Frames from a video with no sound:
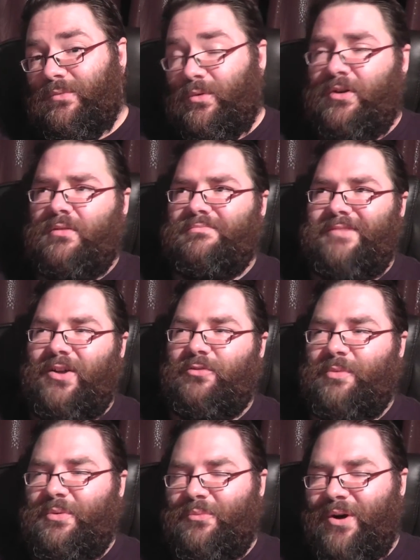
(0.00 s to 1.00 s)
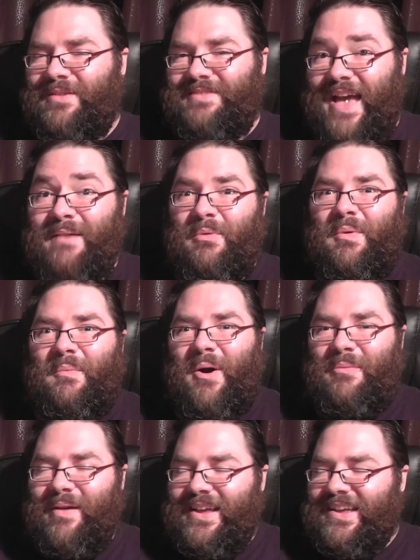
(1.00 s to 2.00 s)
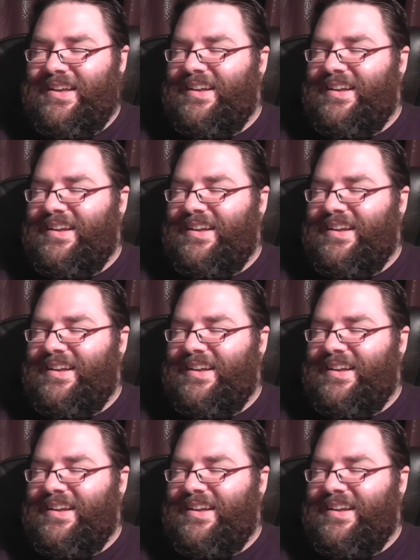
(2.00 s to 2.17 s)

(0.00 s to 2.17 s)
We're not husband and wife yet, but we will be.